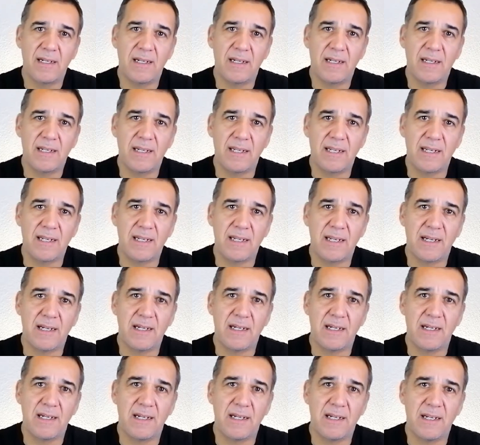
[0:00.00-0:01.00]

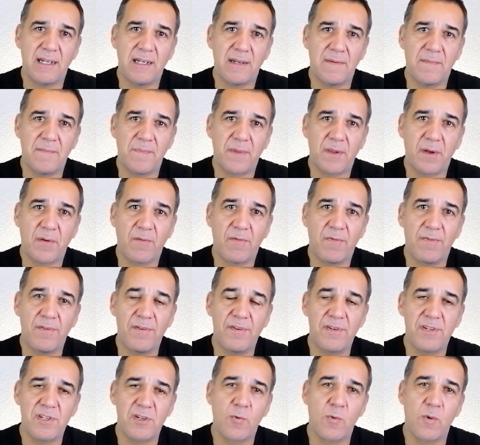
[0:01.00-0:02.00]
the
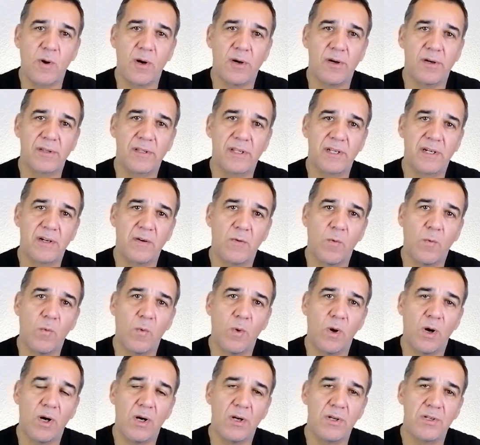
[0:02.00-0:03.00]
first quarter
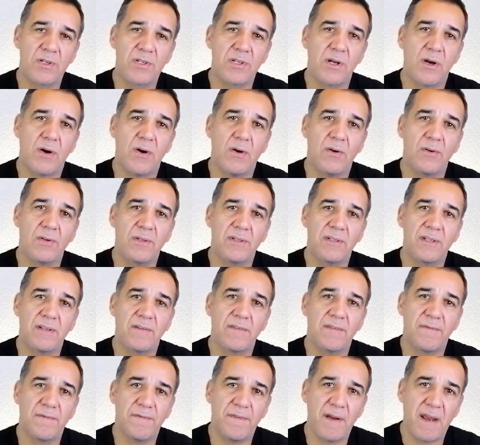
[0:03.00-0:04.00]
was on the
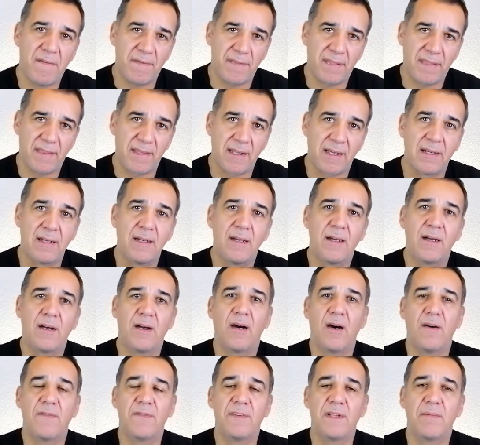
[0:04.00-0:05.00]
5th
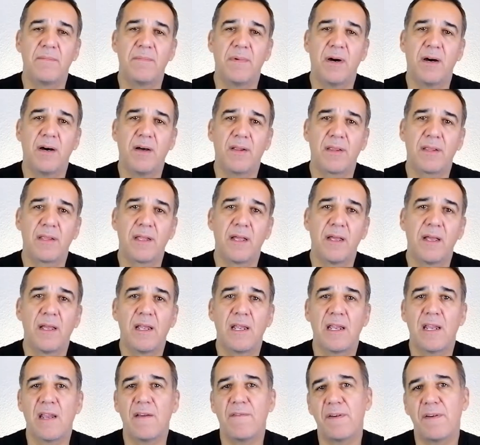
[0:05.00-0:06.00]
of the month.
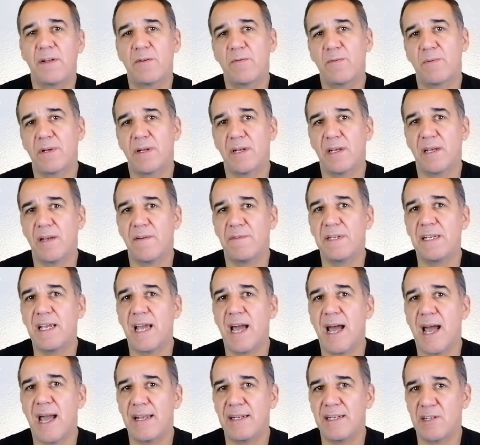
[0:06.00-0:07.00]
If the
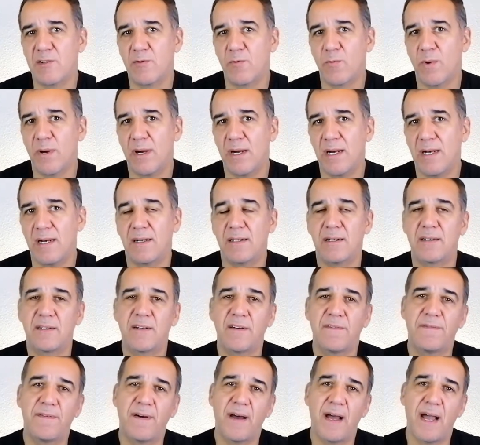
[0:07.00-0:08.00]
Ides were
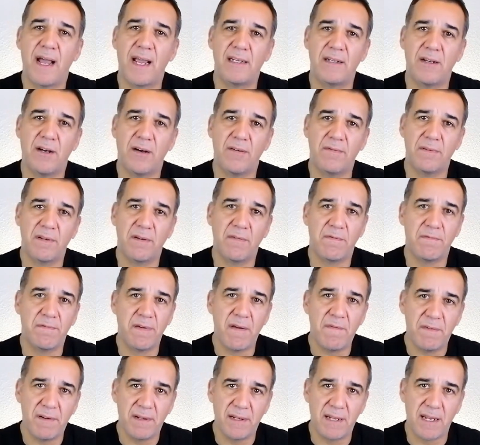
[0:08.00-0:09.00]
defined on the
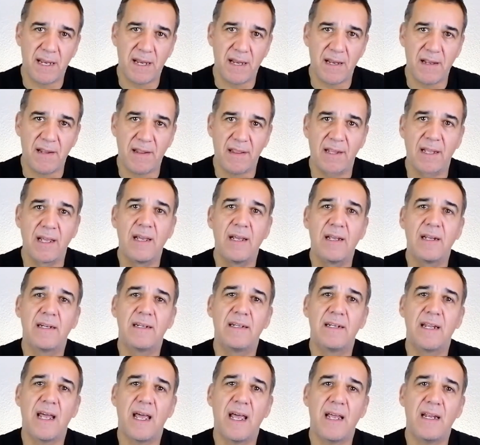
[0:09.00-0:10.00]
15th,
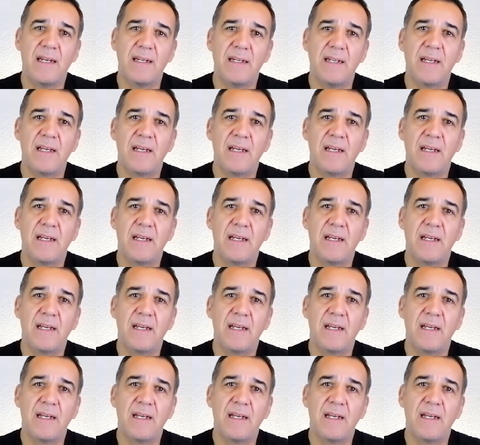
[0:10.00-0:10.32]
then